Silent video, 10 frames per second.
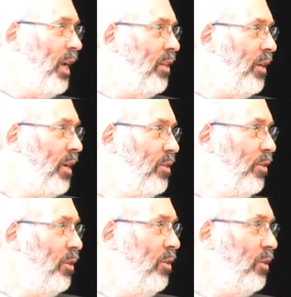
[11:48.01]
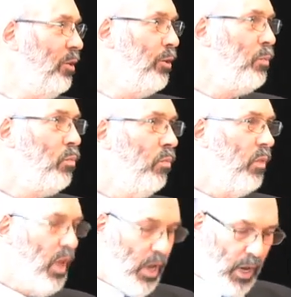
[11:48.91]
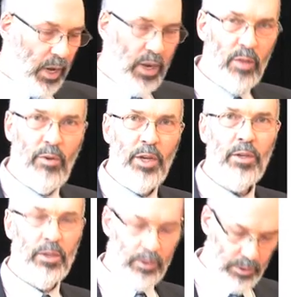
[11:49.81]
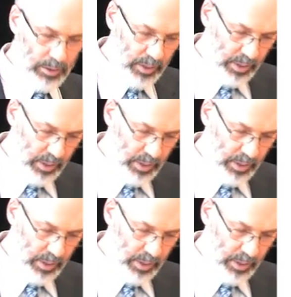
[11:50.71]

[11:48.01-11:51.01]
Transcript: and they're nice looking too. Now the Vikings